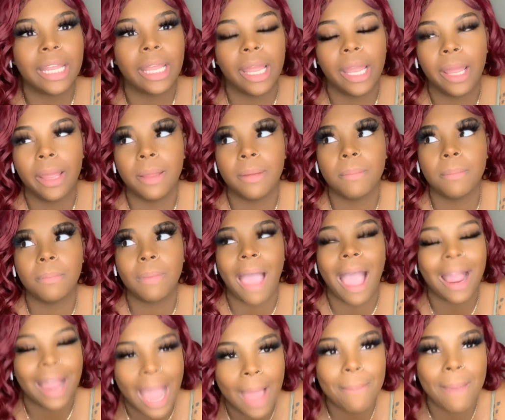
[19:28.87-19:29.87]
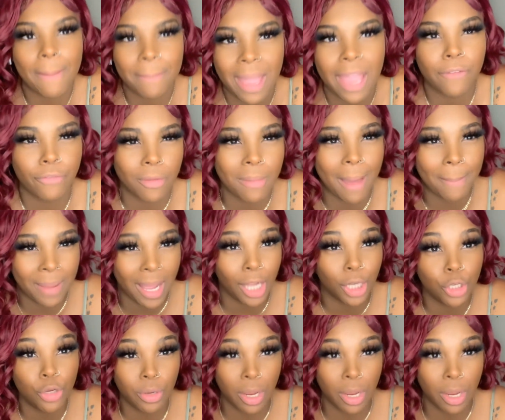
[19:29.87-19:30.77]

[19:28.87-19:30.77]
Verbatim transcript: get I got my bang for my buck.